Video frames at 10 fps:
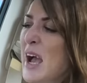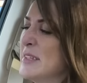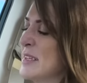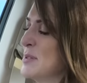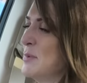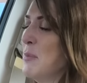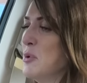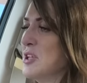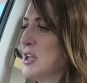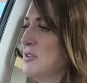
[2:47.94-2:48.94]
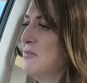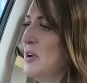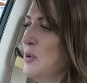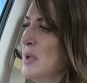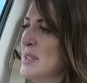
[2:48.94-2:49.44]
I think it's some liposuction
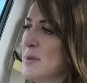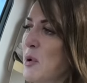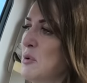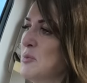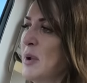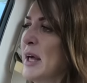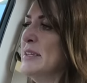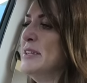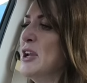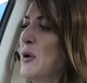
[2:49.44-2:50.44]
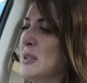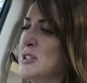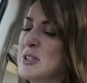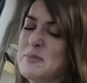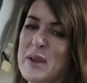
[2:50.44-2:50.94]
fluid, some old blood, you know, it's
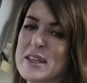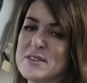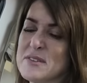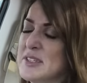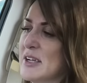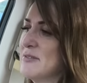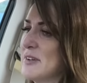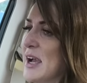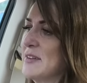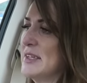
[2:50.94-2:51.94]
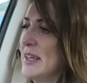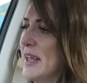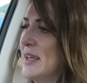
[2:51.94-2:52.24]
just bits of stuff gathered in